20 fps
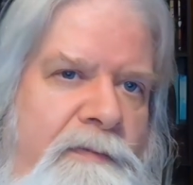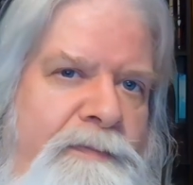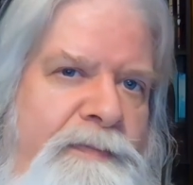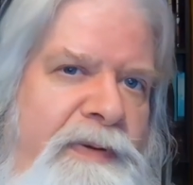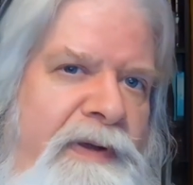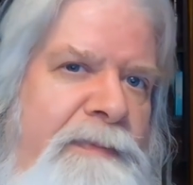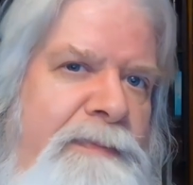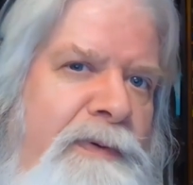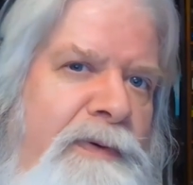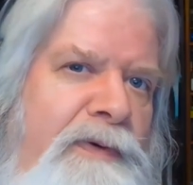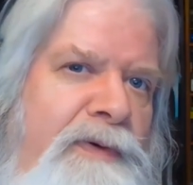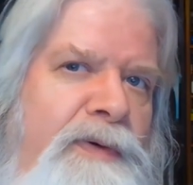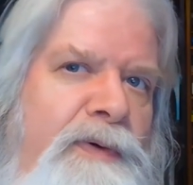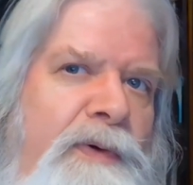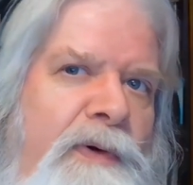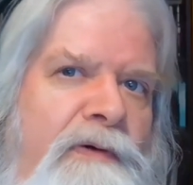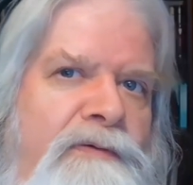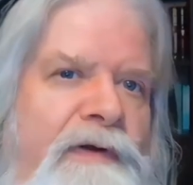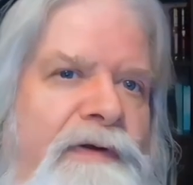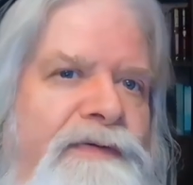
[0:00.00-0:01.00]
people who
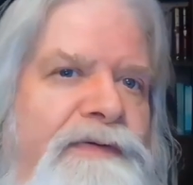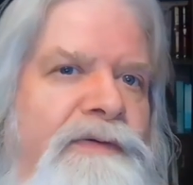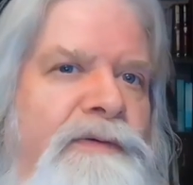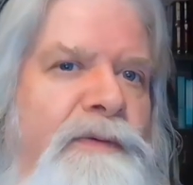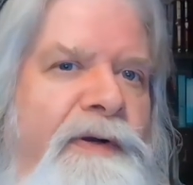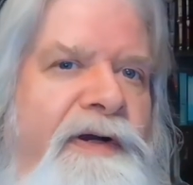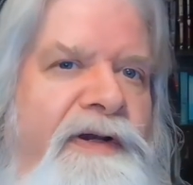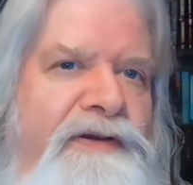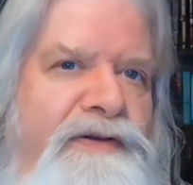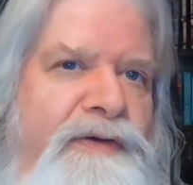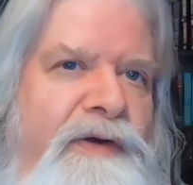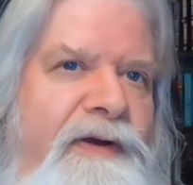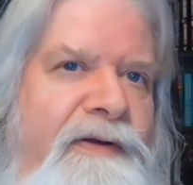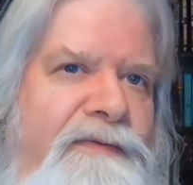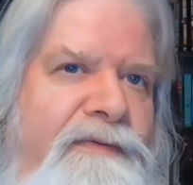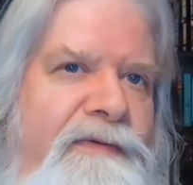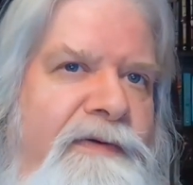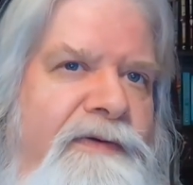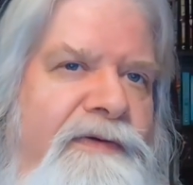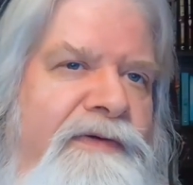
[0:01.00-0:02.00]
are rough and ready
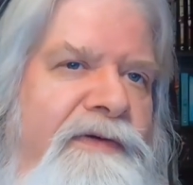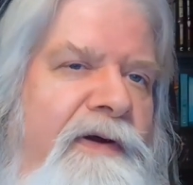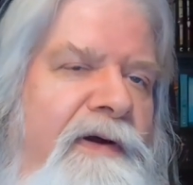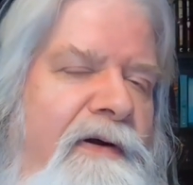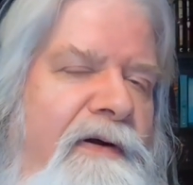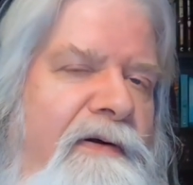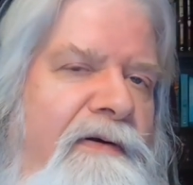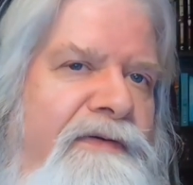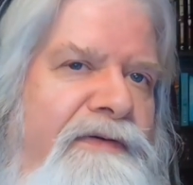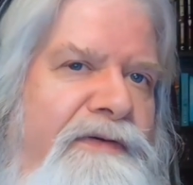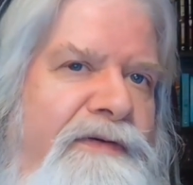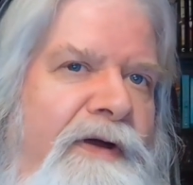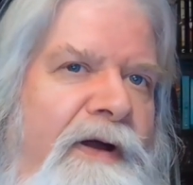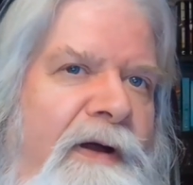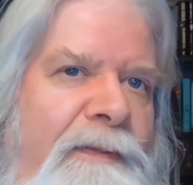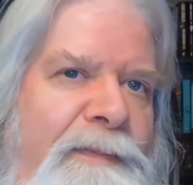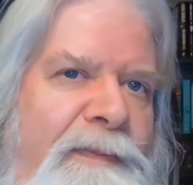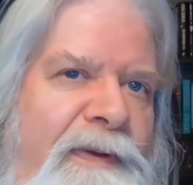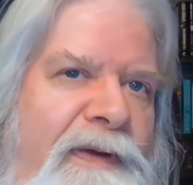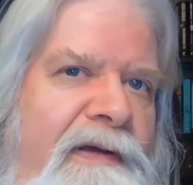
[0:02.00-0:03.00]
travelers are
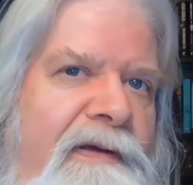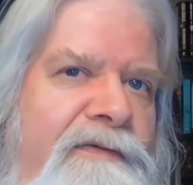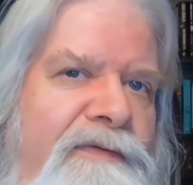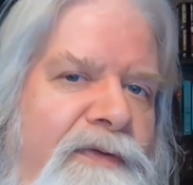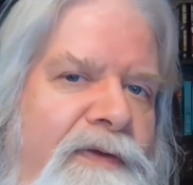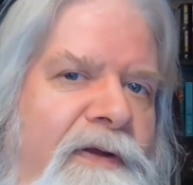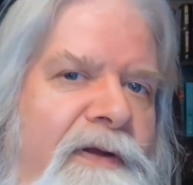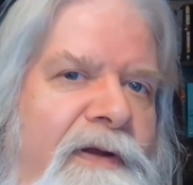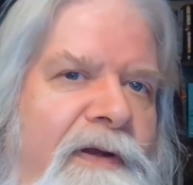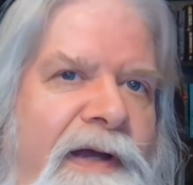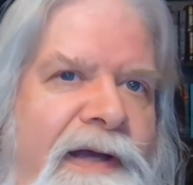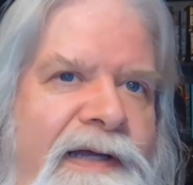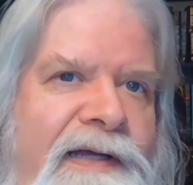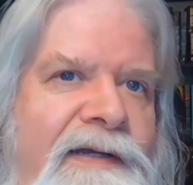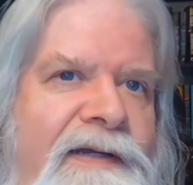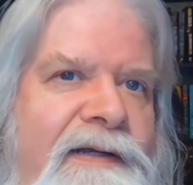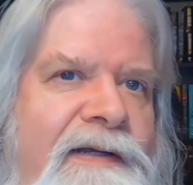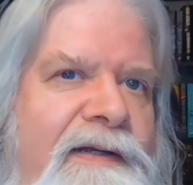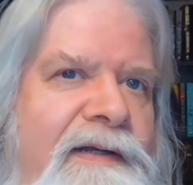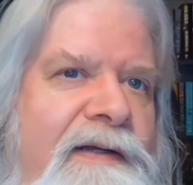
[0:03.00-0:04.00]
stopping for the
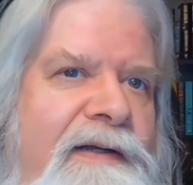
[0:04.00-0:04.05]
night.